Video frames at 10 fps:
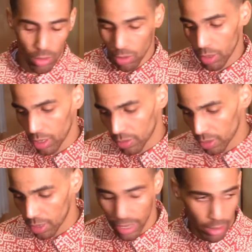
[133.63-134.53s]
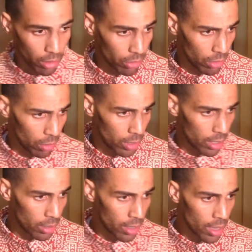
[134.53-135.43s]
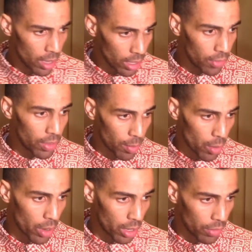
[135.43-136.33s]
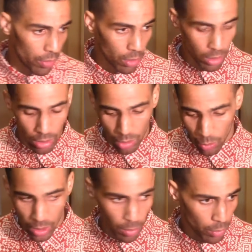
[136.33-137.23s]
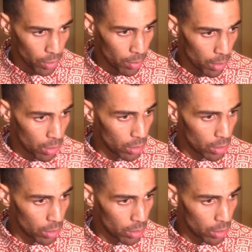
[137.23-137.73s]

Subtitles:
You know, and it's unlike us. You know, you got to give them credit for the way they move the ball,